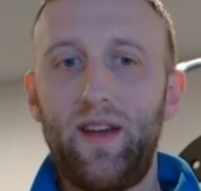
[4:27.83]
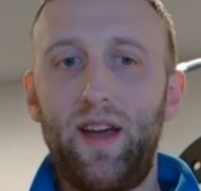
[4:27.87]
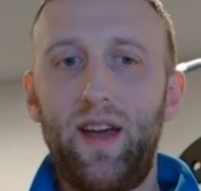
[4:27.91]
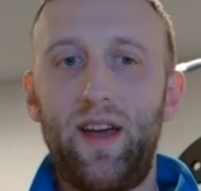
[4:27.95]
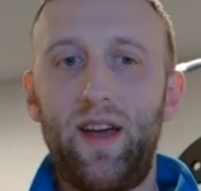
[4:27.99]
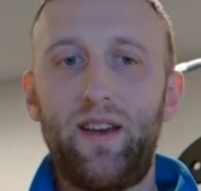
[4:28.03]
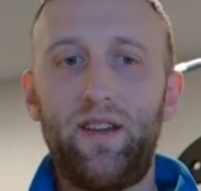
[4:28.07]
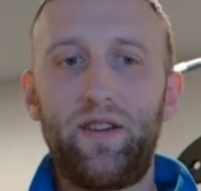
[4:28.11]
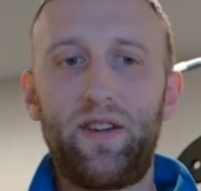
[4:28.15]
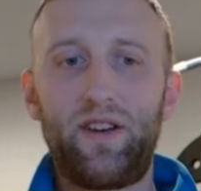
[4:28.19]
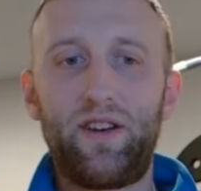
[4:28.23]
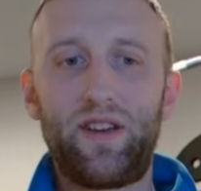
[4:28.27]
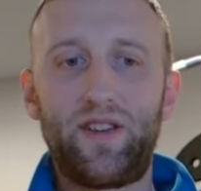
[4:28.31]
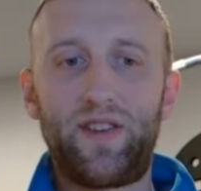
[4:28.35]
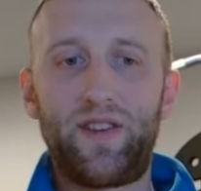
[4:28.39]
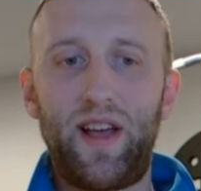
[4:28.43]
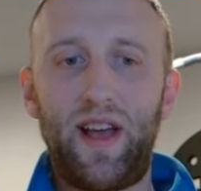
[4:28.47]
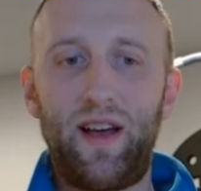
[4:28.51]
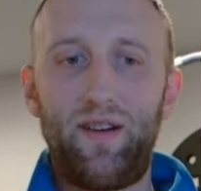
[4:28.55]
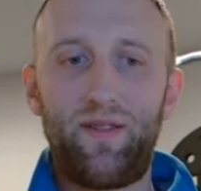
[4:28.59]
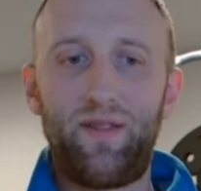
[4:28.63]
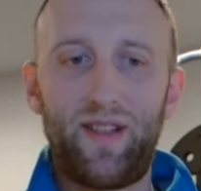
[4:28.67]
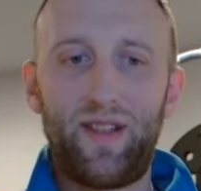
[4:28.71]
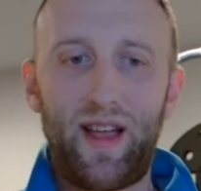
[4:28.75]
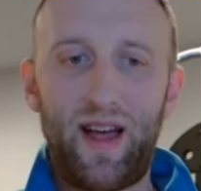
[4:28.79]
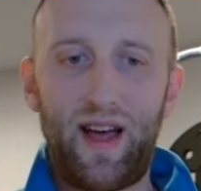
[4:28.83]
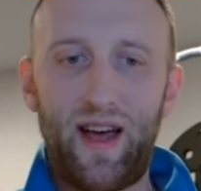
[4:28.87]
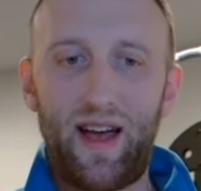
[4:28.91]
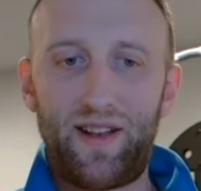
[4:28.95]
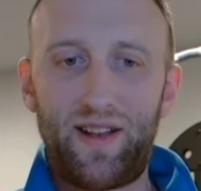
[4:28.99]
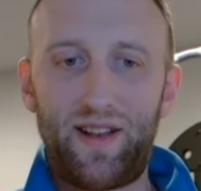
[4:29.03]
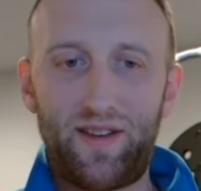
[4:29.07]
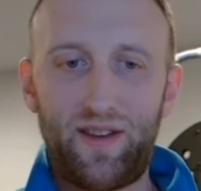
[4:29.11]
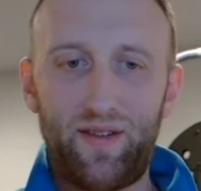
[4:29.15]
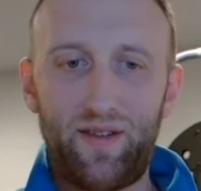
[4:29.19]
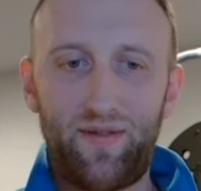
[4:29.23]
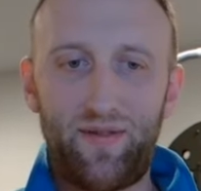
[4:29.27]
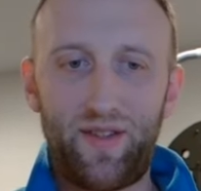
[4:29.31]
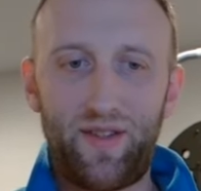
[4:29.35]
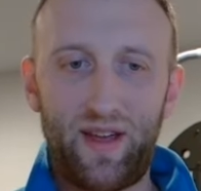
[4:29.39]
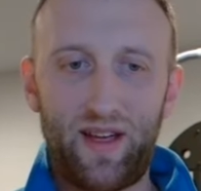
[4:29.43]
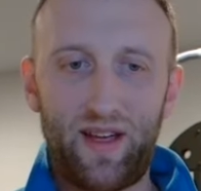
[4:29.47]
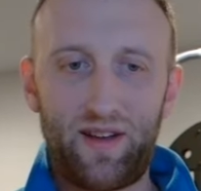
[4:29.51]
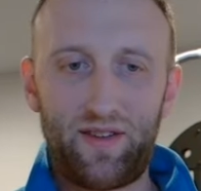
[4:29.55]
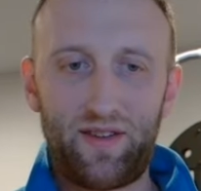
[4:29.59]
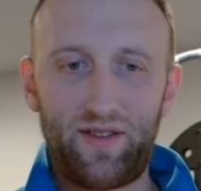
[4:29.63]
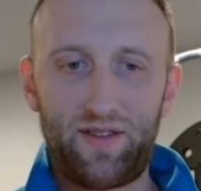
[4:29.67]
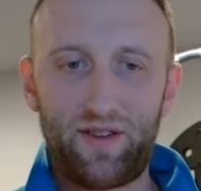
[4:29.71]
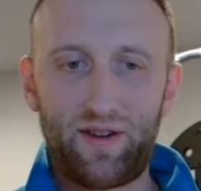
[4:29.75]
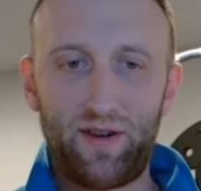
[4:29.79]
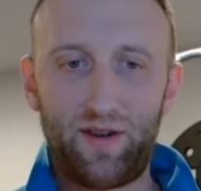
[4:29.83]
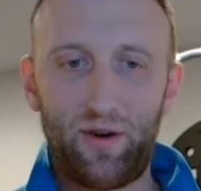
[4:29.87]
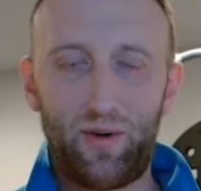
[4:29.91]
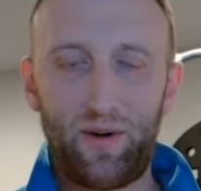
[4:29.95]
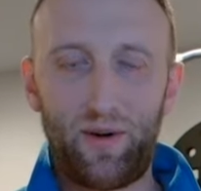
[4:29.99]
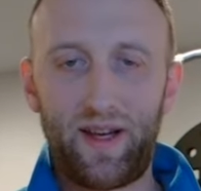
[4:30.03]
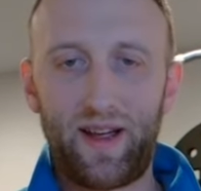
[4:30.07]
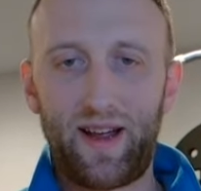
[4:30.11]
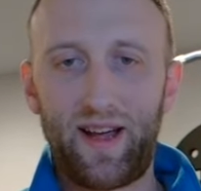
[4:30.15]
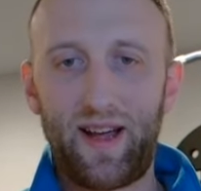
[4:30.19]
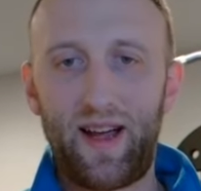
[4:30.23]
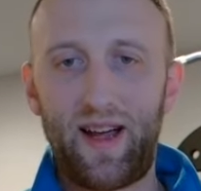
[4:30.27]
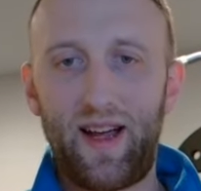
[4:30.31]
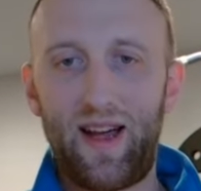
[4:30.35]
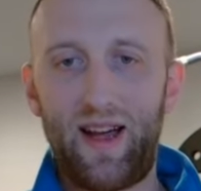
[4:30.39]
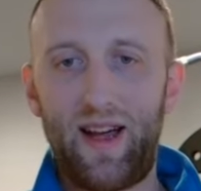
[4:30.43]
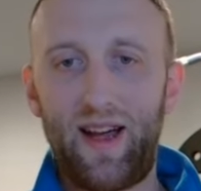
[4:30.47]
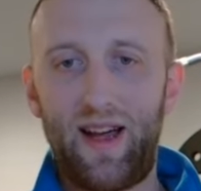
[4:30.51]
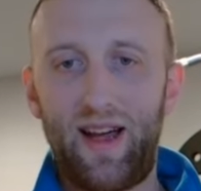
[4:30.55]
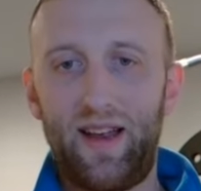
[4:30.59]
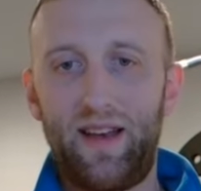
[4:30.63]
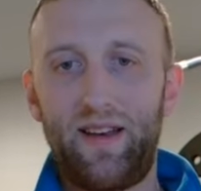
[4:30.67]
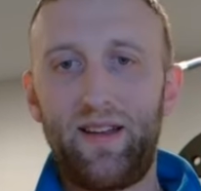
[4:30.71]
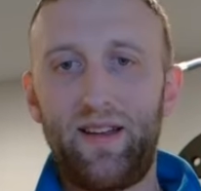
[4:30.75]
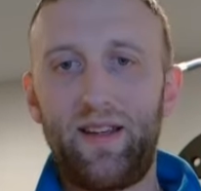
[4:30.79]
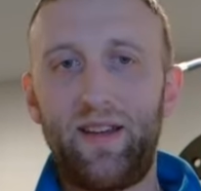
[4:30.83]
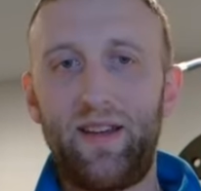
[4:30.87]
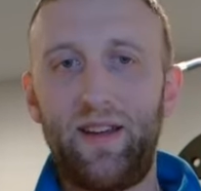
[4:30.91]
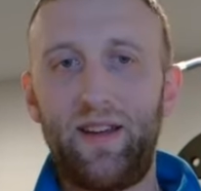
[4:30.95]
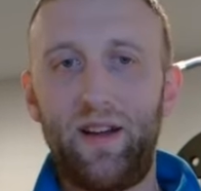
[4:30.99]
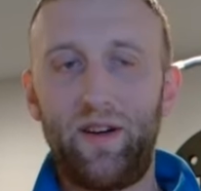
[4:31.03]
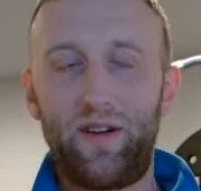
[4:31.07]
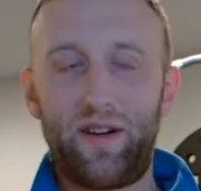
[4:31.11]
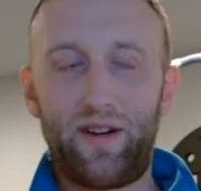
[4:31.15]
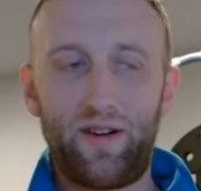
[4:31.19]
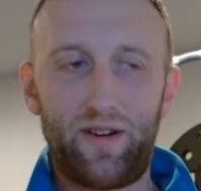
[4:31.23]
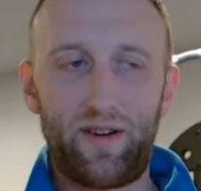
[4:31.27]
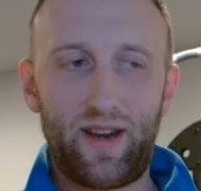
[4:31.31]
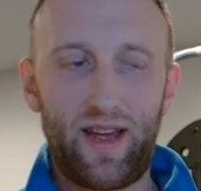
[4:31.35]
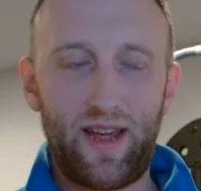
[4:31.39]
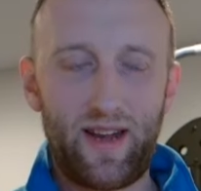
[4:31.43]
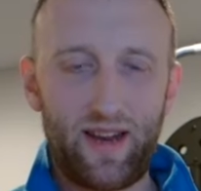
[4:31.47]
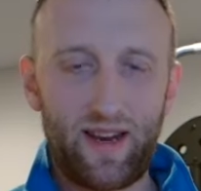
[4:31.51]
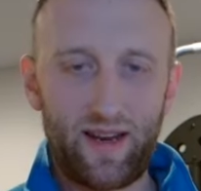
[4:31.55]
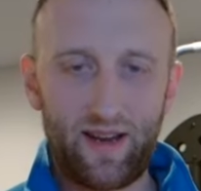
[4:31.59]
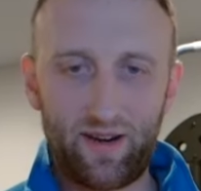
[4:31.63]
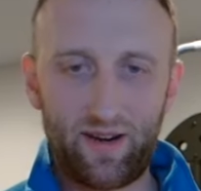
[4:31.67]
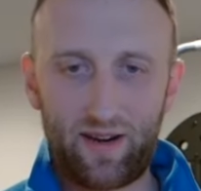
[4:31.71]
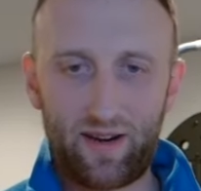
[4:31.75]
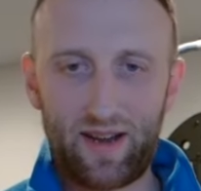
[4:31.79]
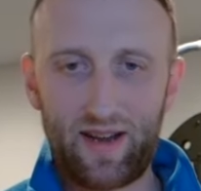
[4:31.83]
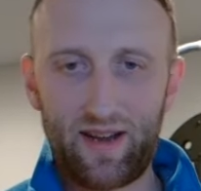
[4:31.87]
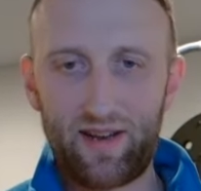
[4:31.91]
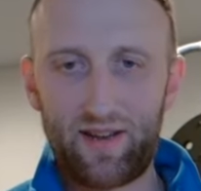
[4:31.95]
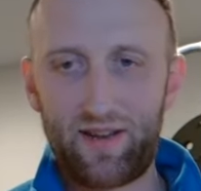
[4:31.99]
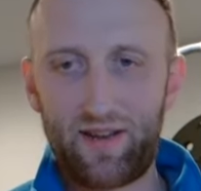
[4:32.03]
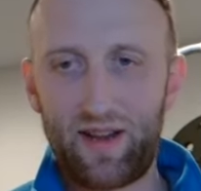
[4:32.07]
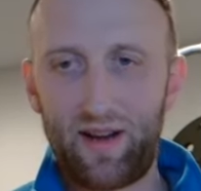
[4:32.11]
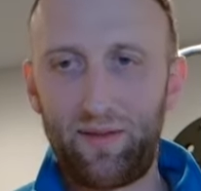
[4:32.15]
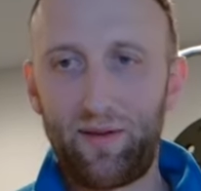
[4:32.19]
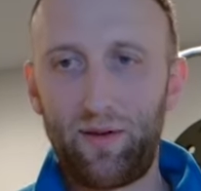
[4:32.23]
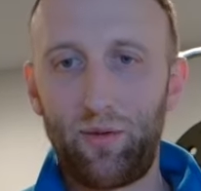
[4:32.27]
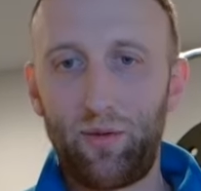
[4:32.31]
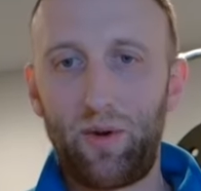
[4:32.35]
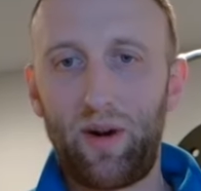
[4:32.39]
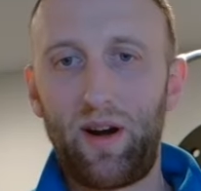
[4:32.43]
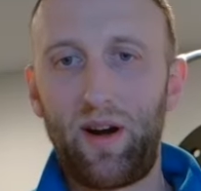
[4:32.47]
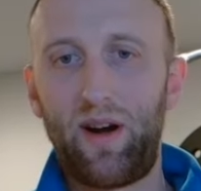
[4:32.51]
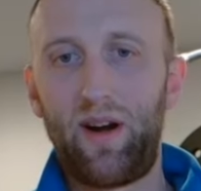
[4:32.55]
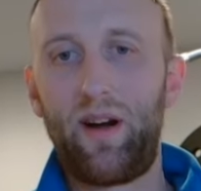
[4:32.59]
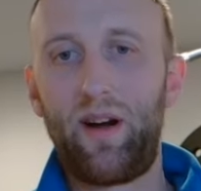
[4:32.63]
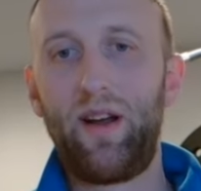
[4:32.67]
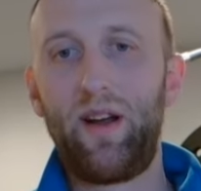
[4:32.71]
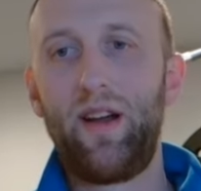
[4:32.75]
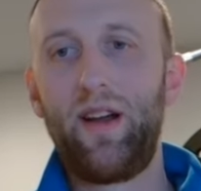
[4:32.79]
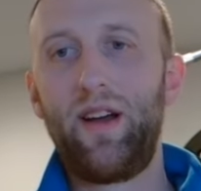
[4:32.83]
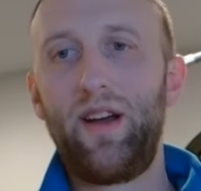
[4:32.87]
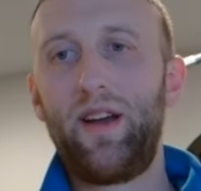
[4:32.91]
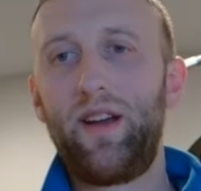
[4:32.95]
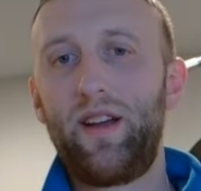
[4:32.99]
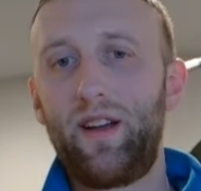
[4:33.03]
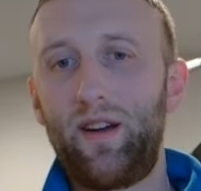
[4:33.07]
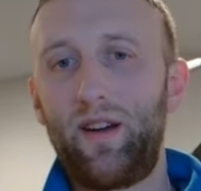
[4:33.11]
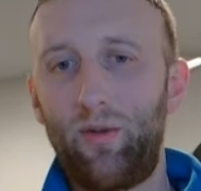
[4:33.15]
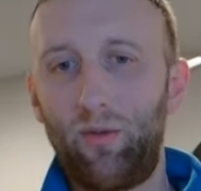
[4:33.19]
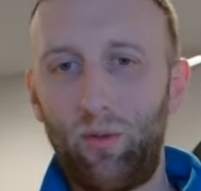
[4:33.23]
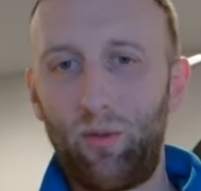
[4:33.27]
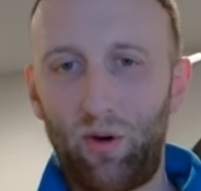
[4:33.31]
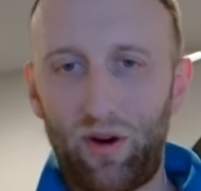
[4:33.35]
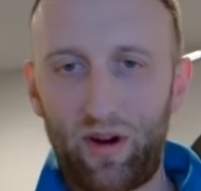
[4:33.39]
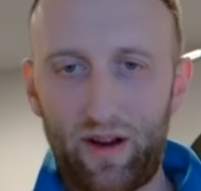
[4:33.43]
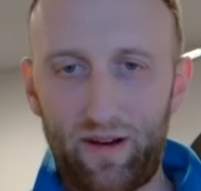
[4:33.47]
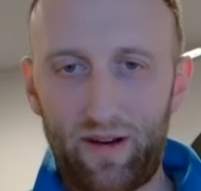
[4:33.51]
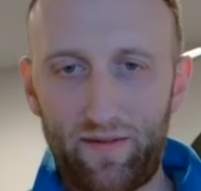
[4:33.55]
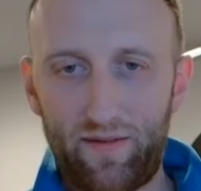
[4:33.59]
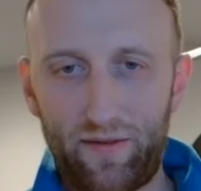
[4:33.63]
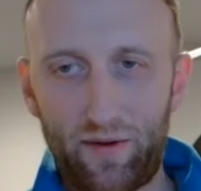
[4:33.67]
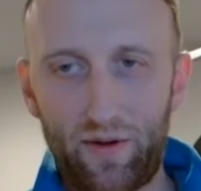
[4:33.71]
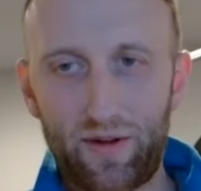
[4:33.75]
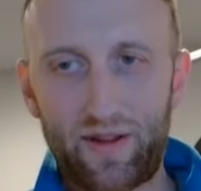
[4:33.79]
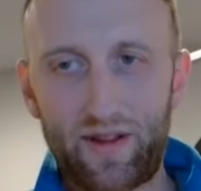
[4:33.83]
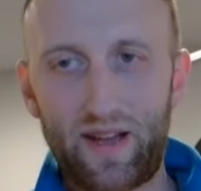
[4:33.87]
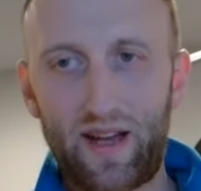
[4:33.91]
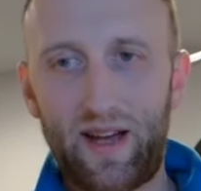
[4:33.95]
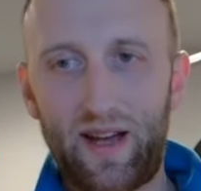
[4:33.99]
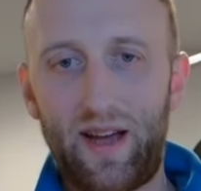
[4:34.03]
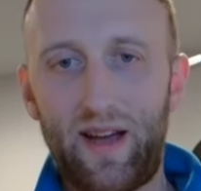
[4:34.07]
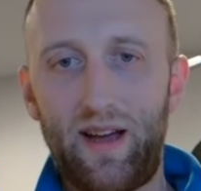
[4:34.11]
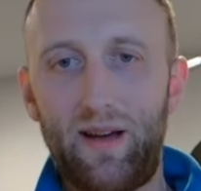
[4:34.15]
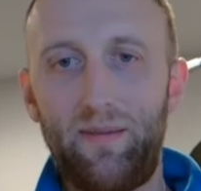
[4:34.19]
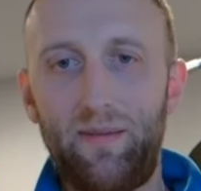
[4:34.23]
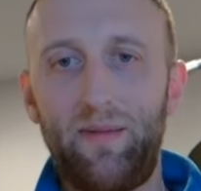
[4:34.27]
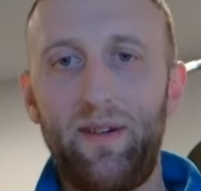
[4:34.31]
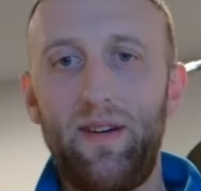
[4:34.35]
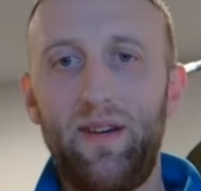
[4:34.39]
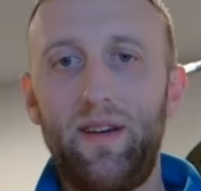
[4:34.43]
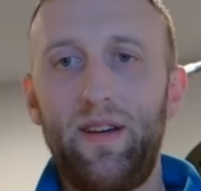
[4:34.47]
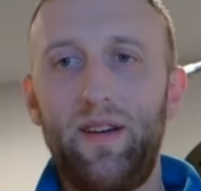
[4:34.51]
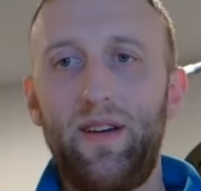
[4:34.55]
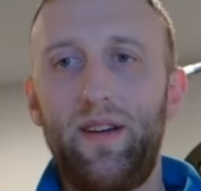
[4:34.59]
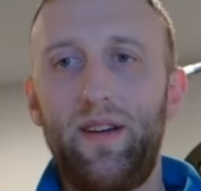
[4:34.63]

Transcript: and you could just have lots of things going on. You're taking your kids everywhere, you're working full time.